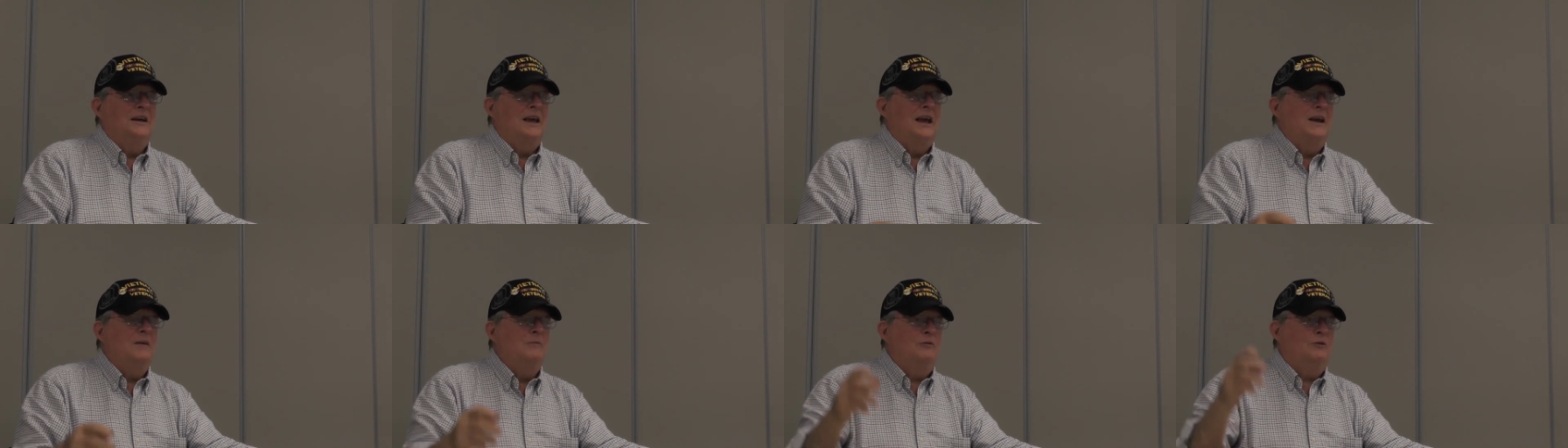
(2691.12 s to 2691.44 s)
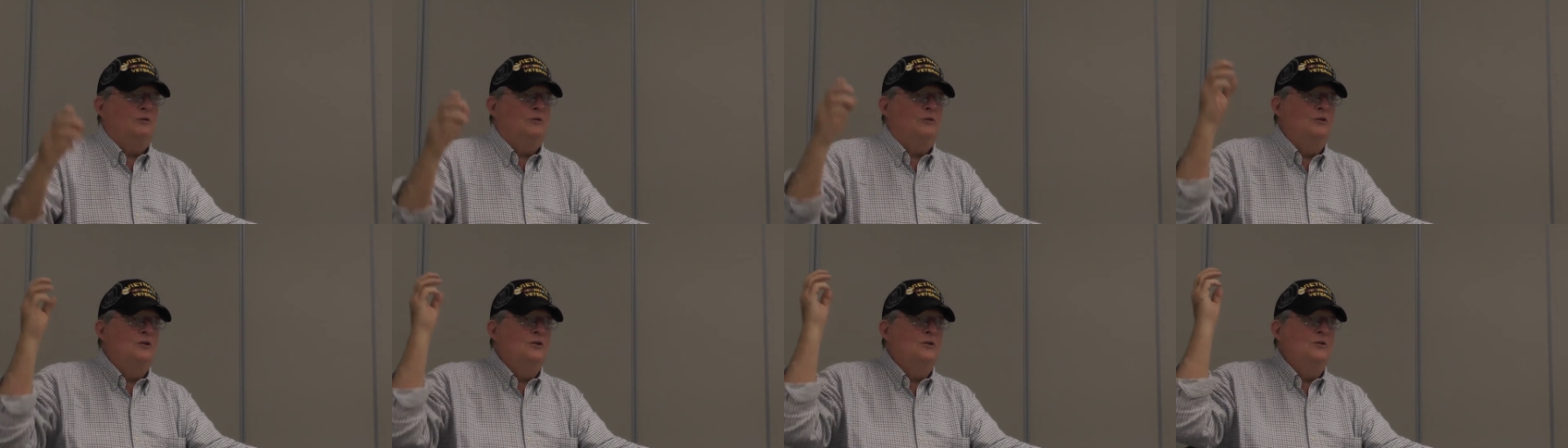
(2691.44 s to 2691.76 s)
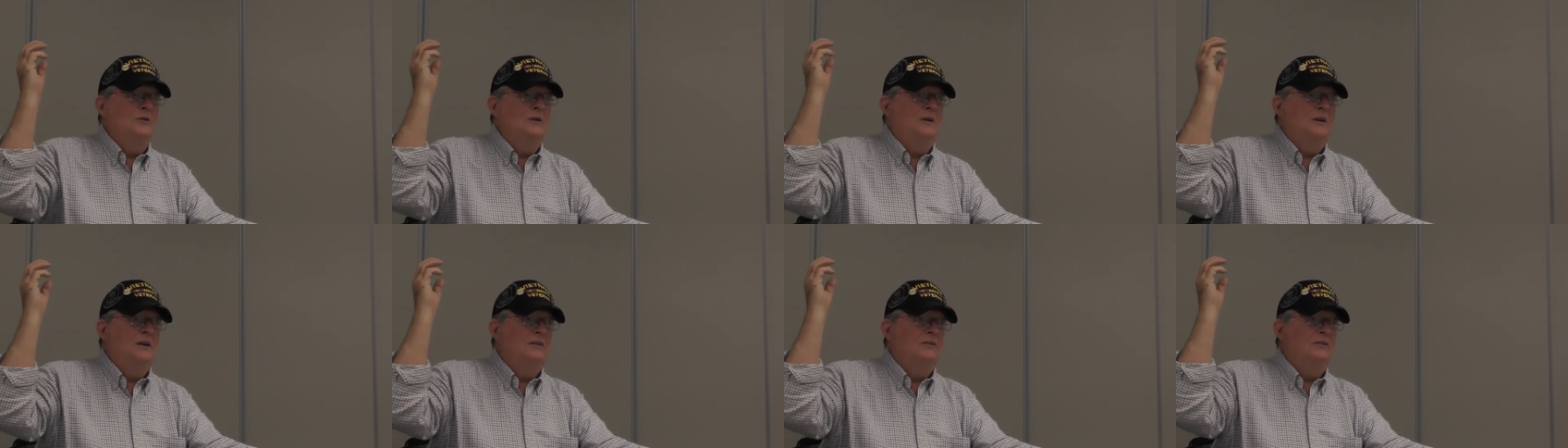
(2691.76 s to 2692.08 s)
Came
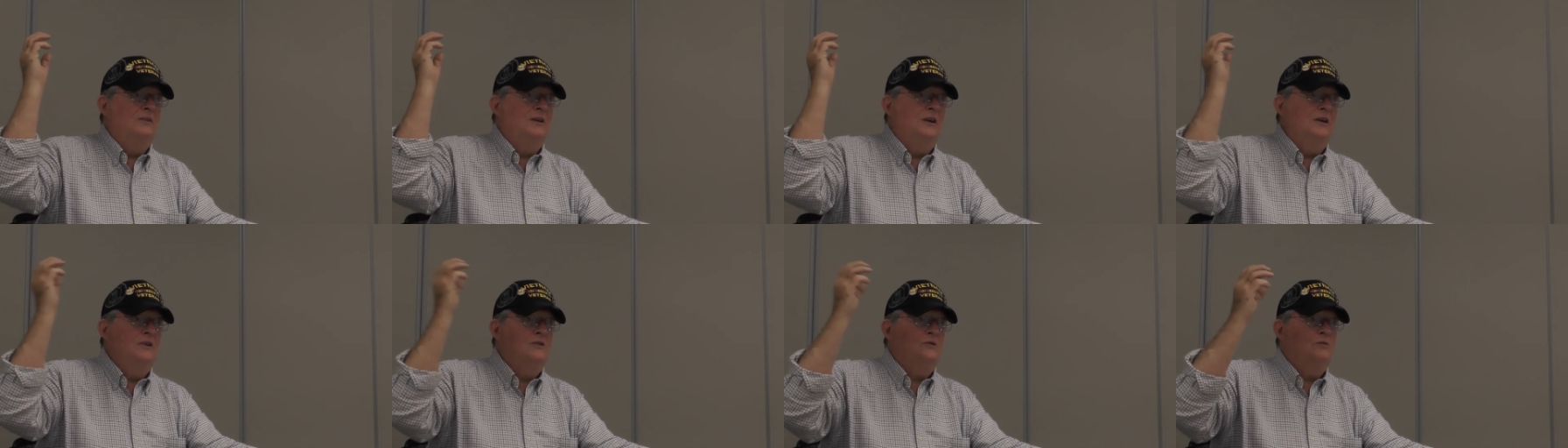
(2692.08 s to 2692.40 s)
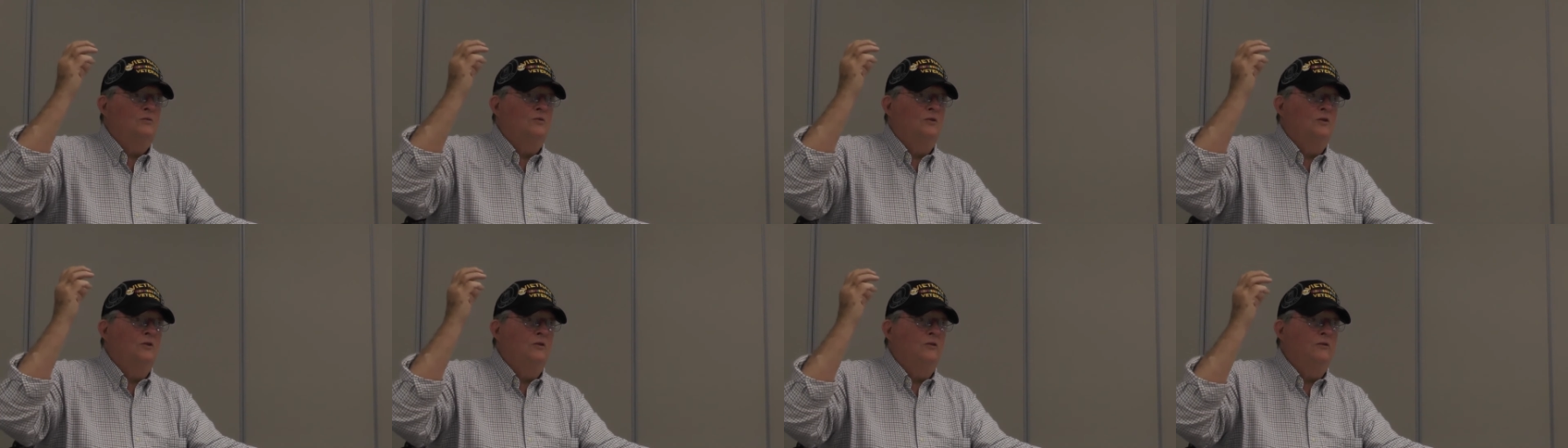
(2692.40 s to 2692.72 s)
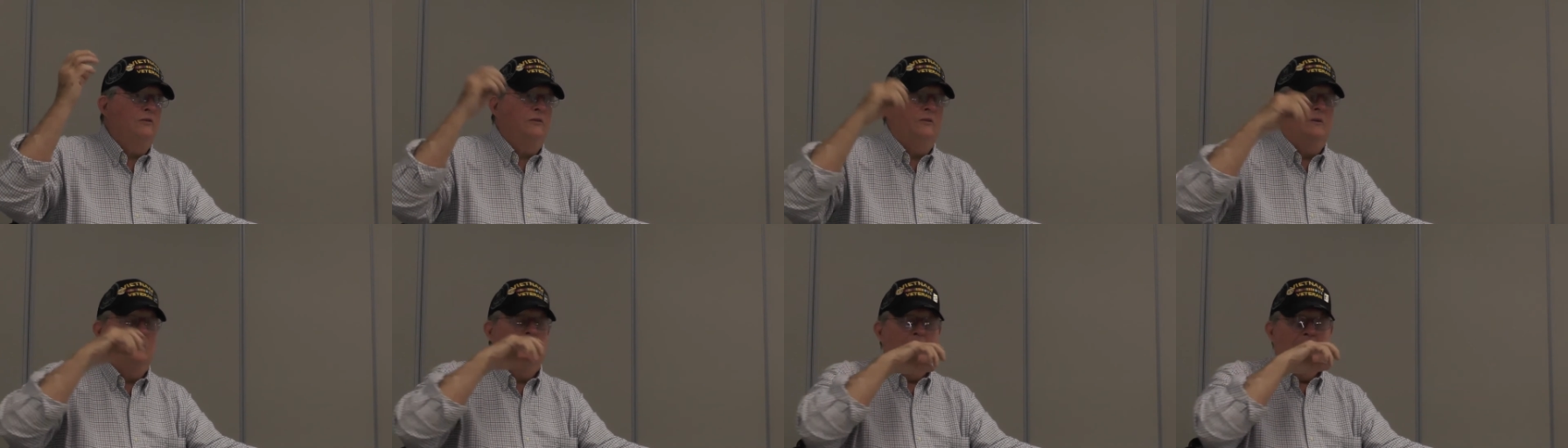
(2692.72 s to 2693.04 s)
through his
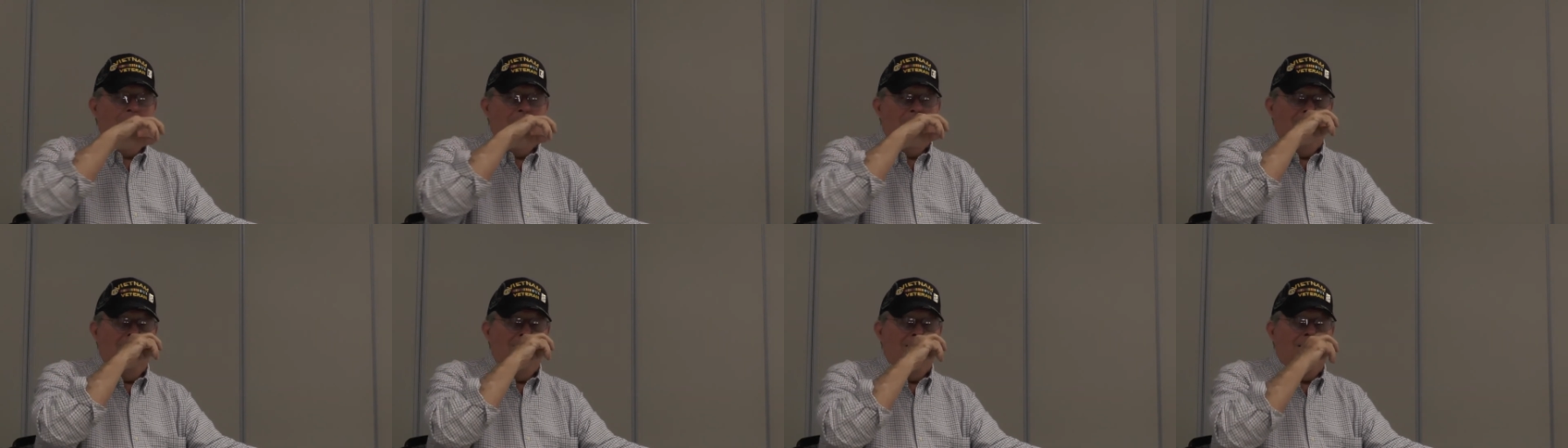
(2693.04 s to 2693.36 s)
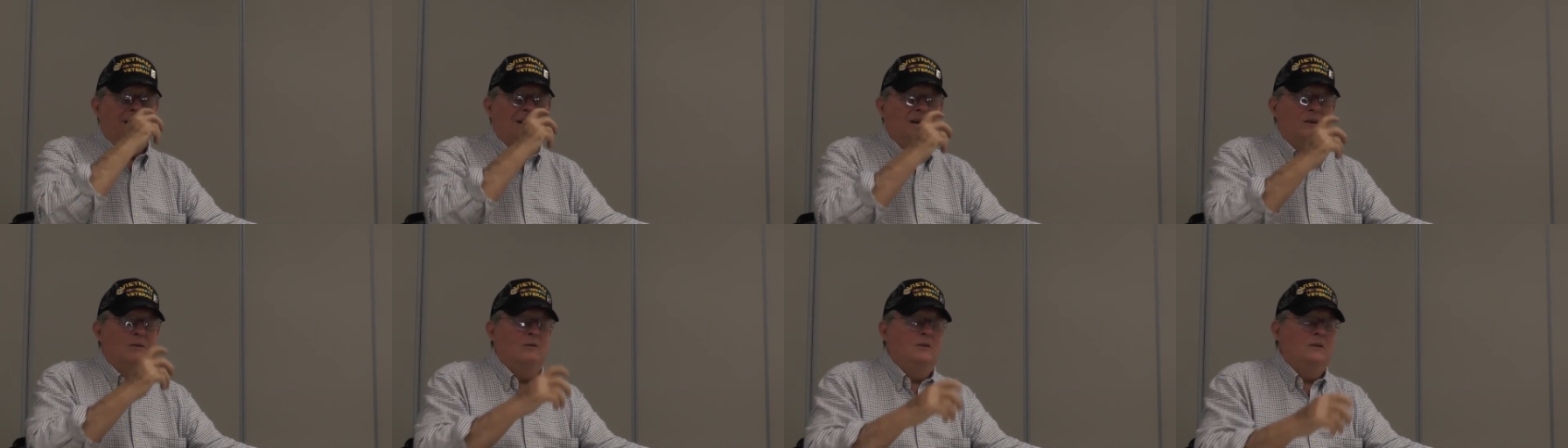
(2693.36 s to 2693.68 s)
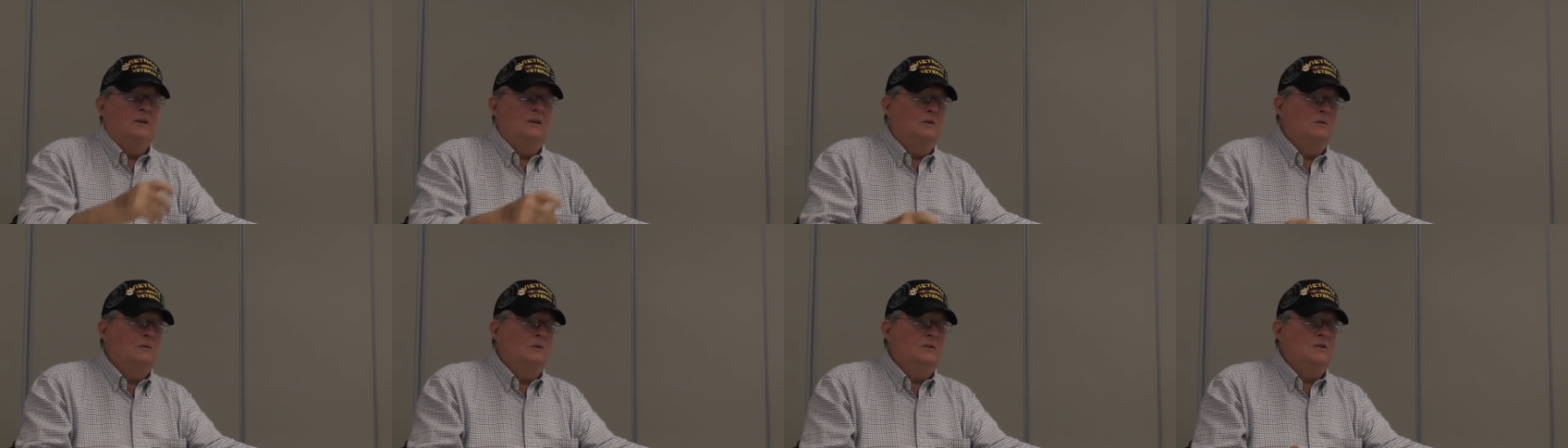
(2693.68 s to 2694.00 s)
roof, and it
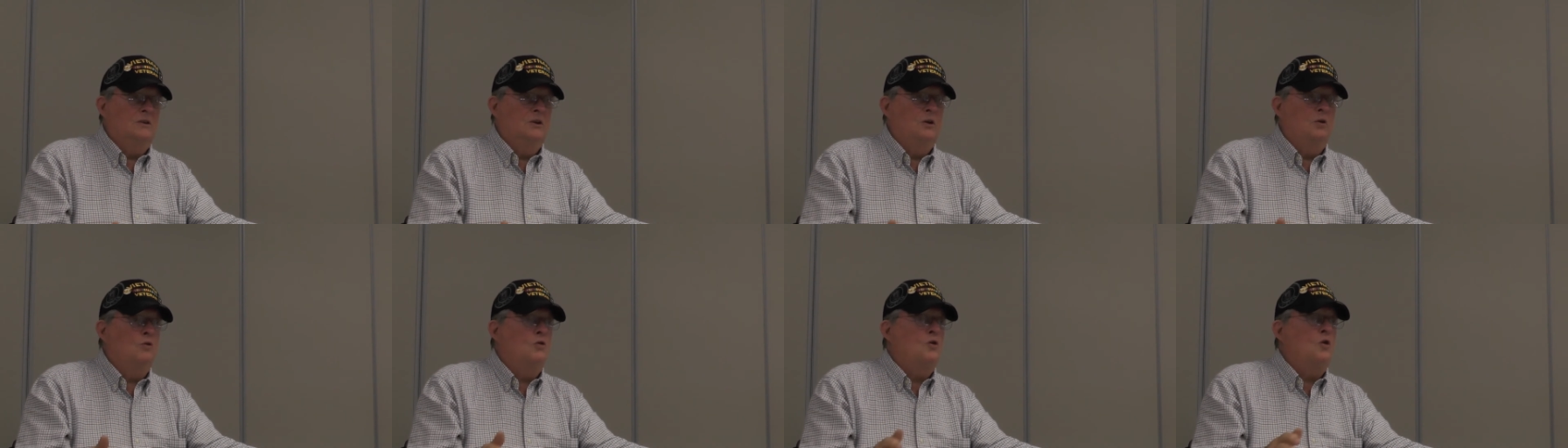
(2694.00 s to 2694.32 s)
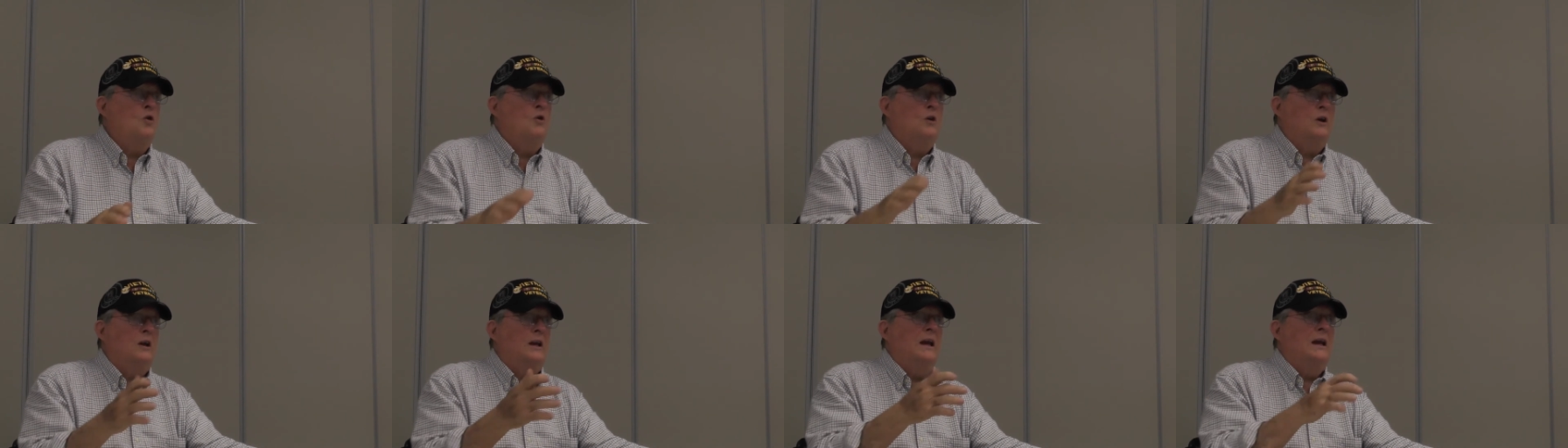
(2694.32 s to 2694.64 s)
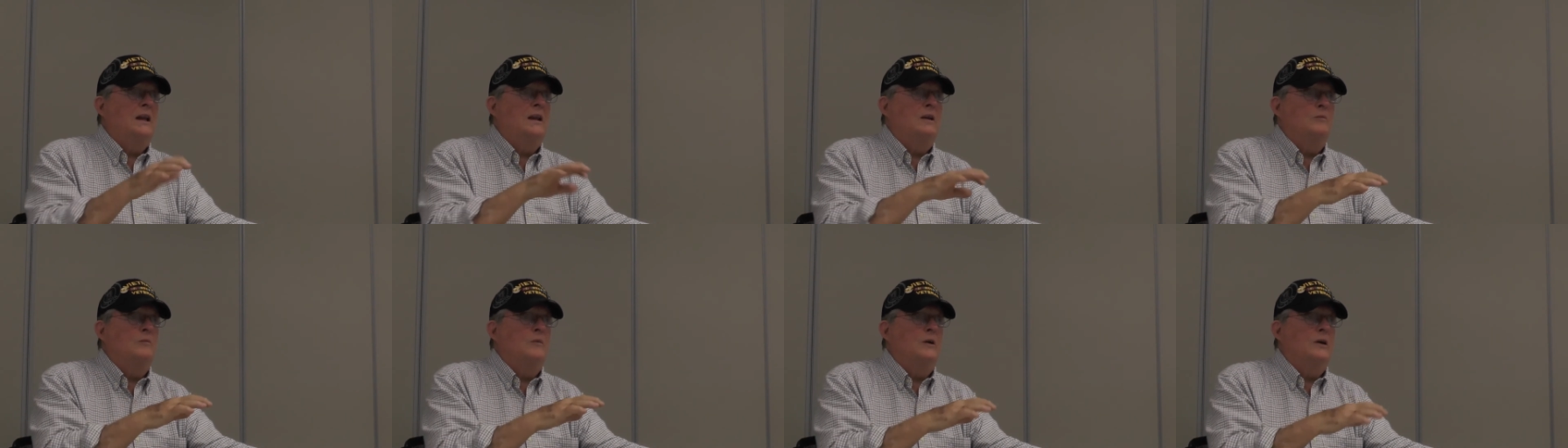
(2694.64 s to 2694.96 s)
was the old
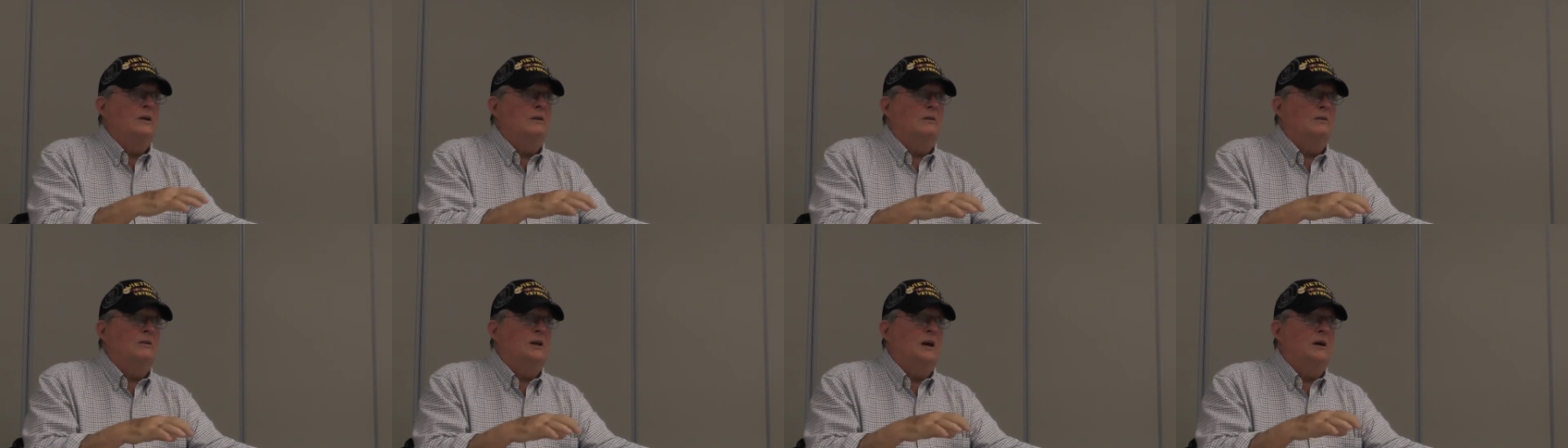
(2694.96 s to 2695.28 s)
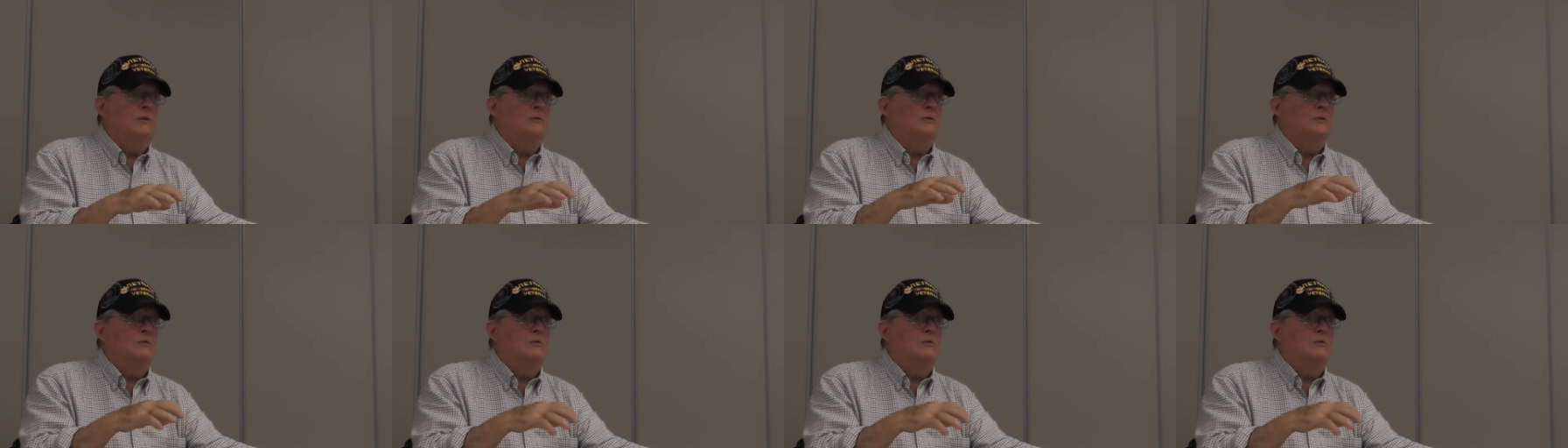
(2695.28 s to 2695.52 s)
corrugated metal type.